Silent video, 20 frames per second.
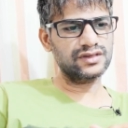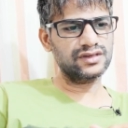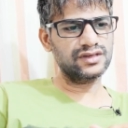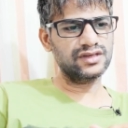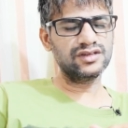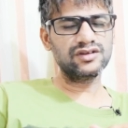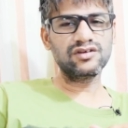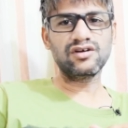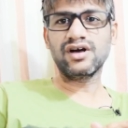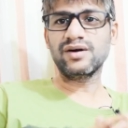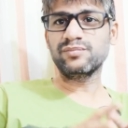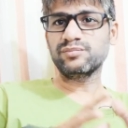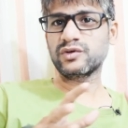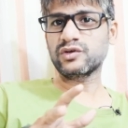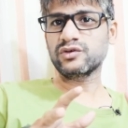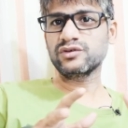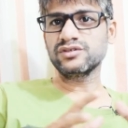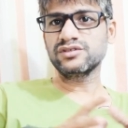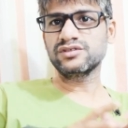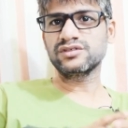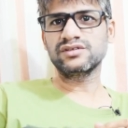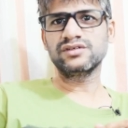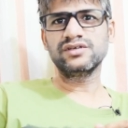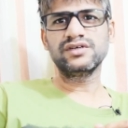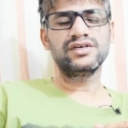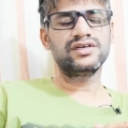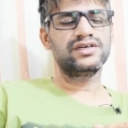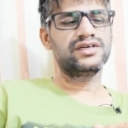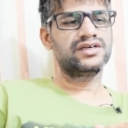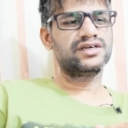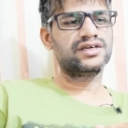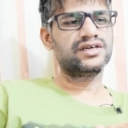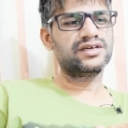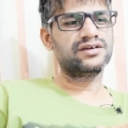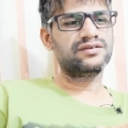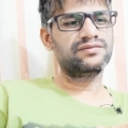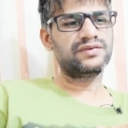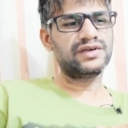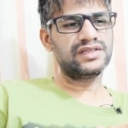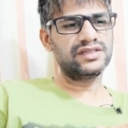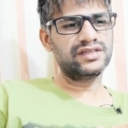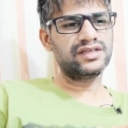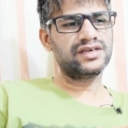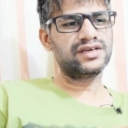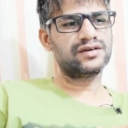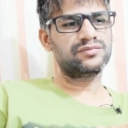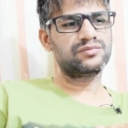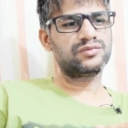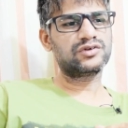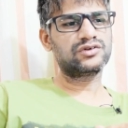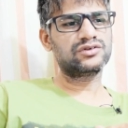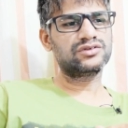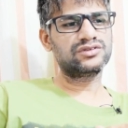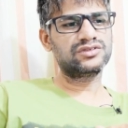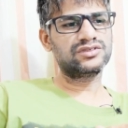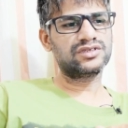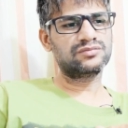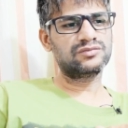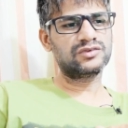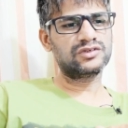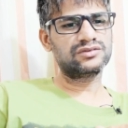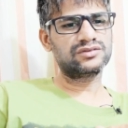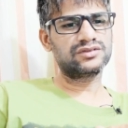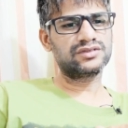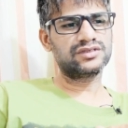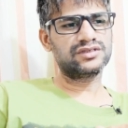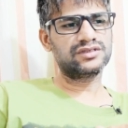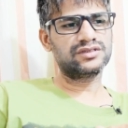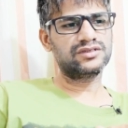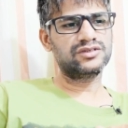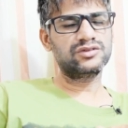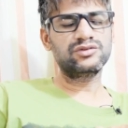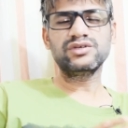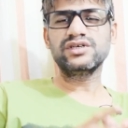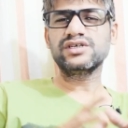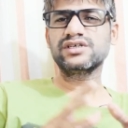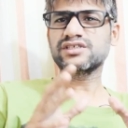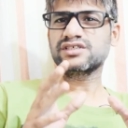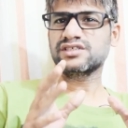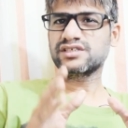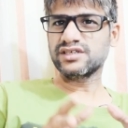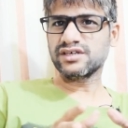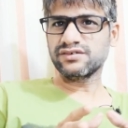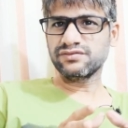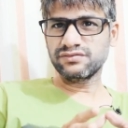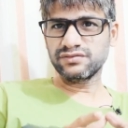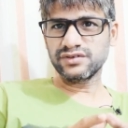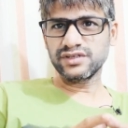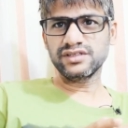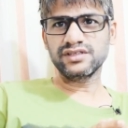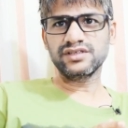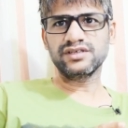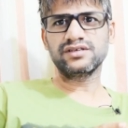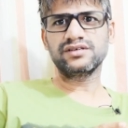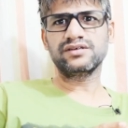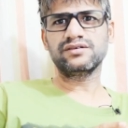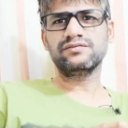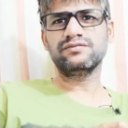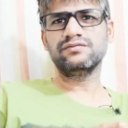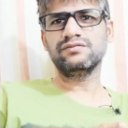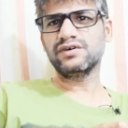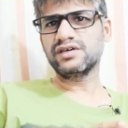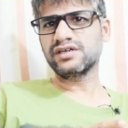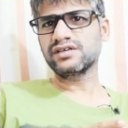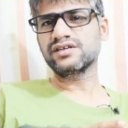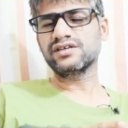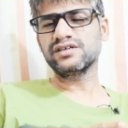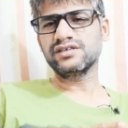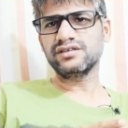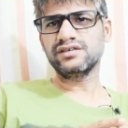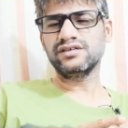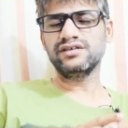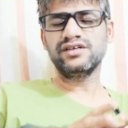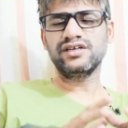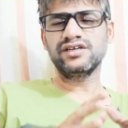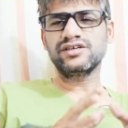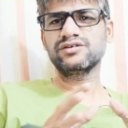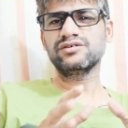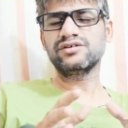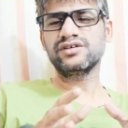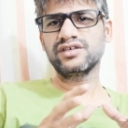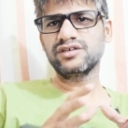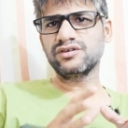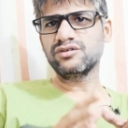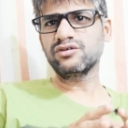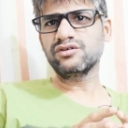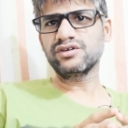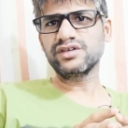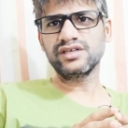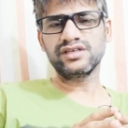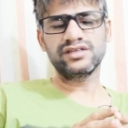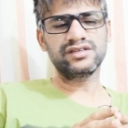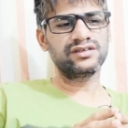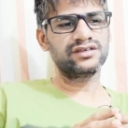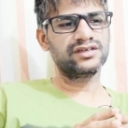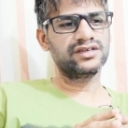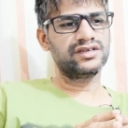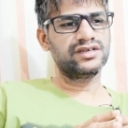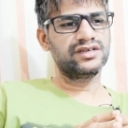you know approach uh, when they approach about uh, doing stuff in the work uh, day to day routine.